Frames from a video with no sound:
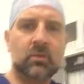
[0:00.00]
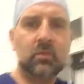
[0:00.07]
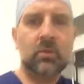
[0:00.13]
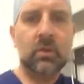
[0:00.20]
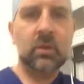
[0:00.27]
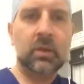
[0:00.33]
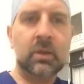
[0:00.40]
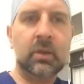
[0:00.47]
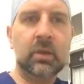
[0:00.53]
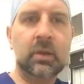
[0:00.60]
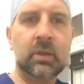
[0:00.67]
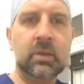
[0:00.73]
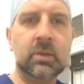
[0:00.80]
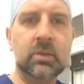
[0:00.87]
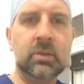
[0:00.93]
quite
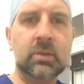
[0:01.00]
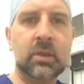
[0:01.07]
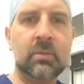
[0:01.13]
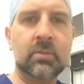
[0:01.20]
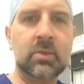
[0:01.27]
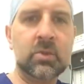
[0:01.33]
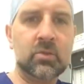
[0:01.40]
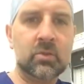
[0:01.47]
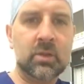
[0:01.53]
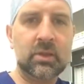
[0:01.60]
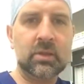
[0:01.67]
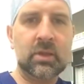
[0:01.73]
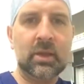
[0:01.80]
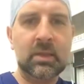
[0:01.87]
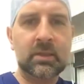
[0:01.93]
clearly, just demonstrate
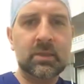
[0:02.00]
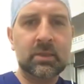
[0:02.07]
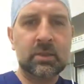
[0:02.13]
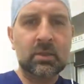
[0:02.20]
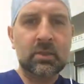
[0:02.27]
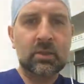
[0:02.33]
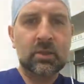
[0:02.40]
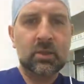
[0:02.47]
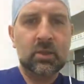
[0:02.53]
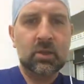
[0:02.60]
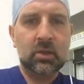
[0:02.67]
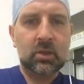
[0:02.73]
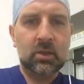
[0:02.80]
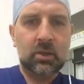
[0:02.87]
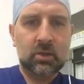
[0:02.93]
it as
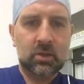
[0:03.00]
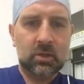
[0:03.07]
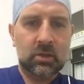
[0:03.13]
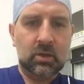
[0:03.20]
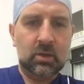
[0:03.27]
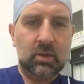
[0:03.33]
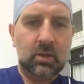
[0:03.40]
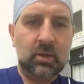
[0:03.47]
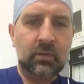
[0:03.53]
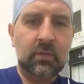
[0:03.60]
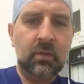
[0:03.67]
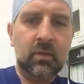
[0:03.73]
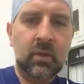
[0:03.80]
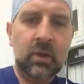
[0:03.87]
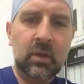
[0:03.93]
if
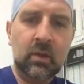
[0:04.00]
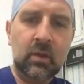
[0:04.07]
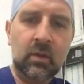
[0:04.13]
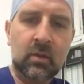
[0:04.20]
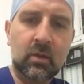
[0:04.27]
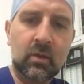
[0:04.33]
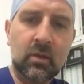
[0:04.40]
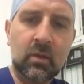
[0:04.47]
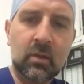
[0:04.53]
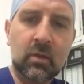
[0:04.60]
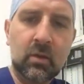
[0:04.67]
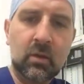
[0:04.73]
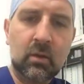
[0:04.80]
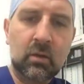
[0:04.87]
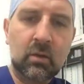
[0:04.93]
I
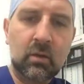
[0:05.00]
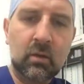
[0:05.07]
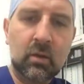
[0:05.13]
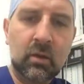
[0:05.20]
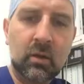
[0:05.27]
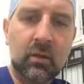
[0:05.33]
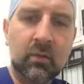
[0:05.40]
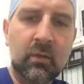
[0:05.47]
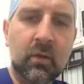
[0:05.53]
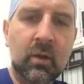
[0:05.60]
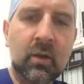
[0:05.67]
if I